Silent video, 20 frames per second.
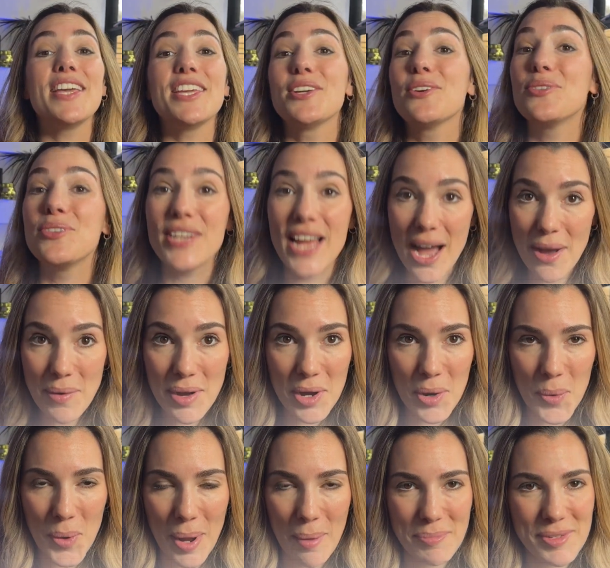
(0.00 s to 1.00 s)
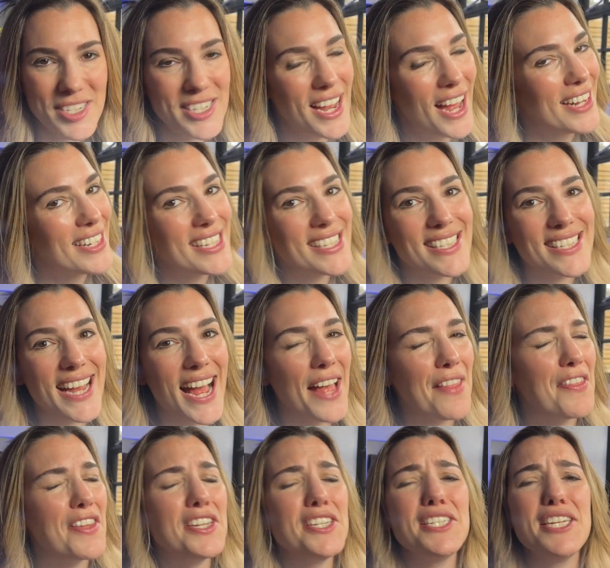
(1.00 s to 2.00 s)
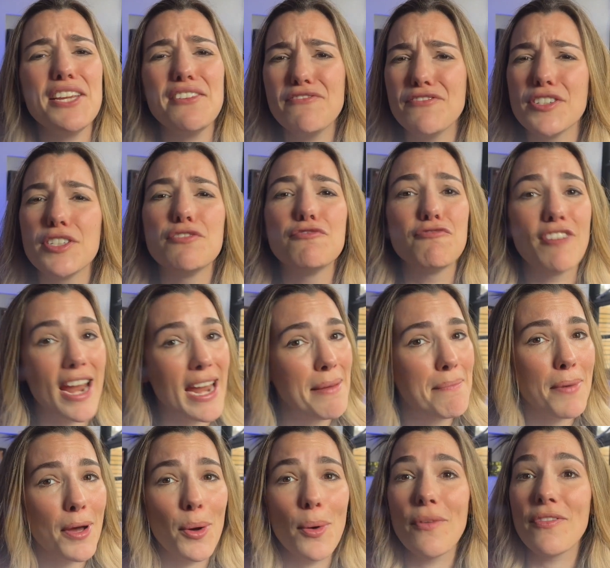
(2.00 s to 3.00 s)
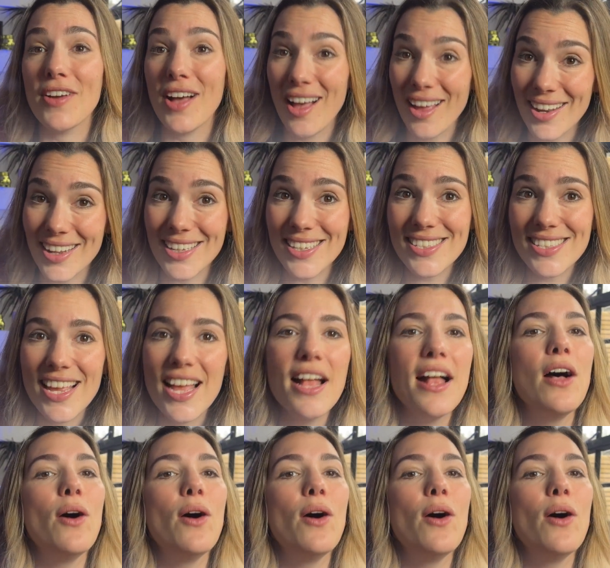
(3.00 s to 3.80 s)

it, you're now equipped to understand the different rainbow of colours